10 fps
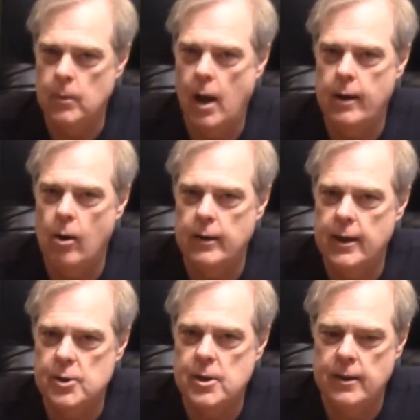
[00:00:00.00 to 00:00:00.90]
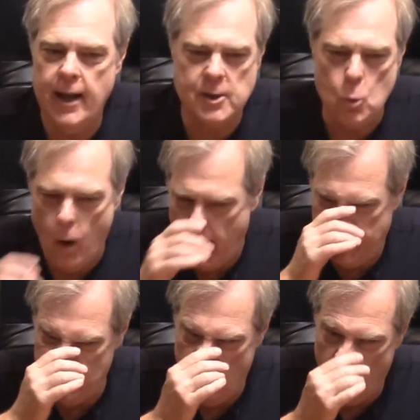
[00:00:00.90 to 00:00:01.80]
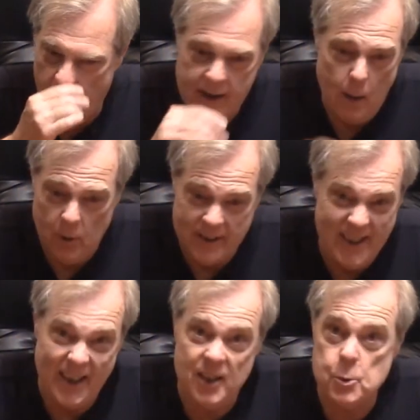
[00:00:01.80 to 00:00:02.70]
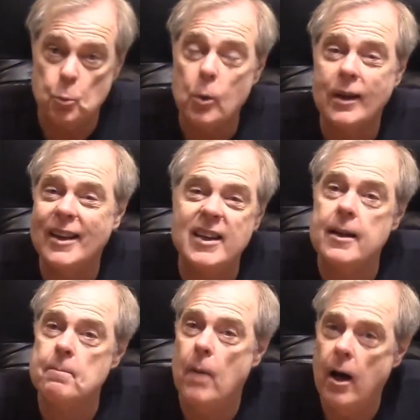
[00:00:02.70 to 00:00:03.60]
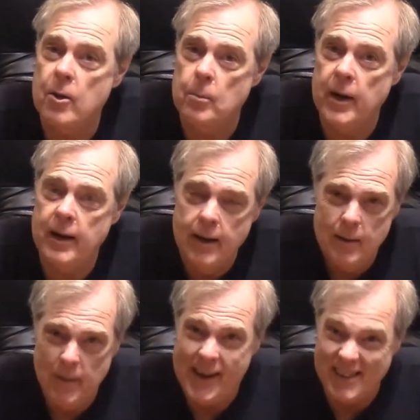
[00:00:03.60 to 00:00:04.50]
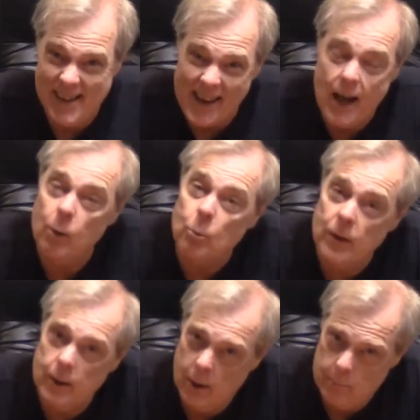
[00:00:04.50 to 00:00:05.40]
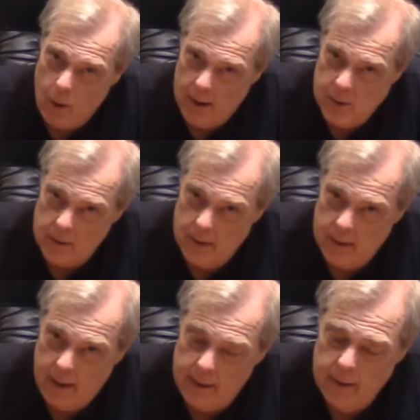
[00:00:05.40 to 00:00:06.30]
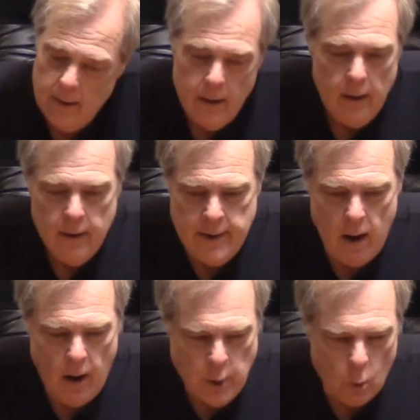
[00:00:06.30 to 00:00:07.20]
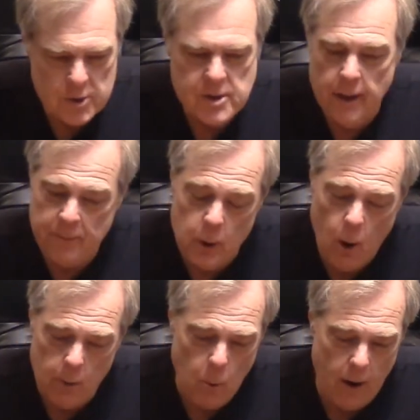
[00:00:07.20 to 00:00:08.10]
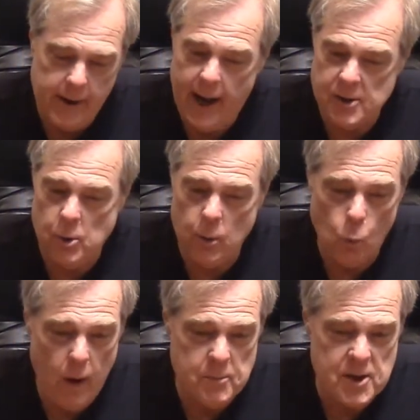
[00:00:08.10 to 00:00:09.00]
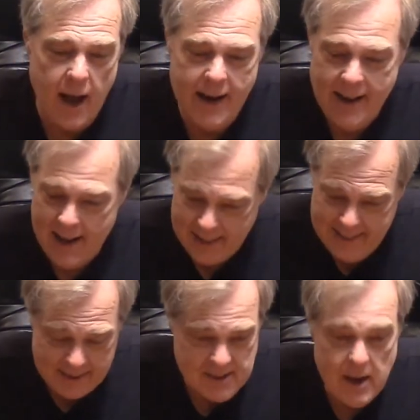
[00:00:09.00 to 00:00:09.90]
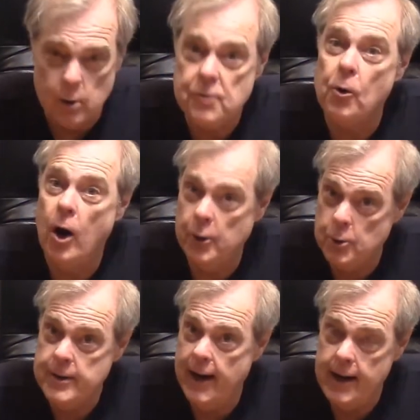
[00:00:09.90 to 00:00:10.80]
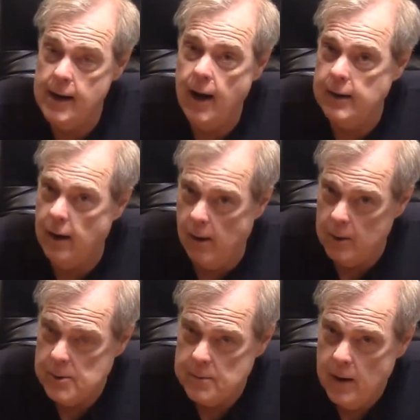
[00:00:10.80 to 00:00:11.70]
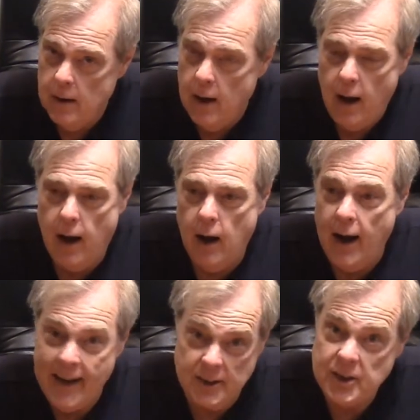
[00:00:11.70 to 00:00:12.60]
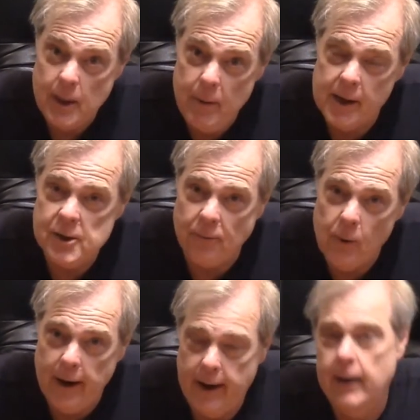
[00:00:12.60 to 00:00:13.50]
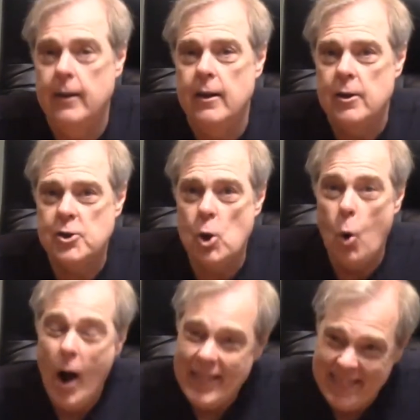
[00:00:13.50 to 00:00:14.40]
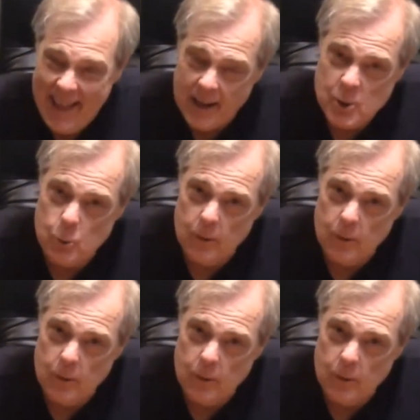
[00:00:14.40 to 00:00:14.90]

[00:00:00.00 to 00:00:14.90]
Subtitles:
line on this. That's why, a couple of dings really didn't bother me because I got a really good price on the thing. Now, I noticed if you go to Browncastle, their website, this sells for $189 and the shipping is free. So that's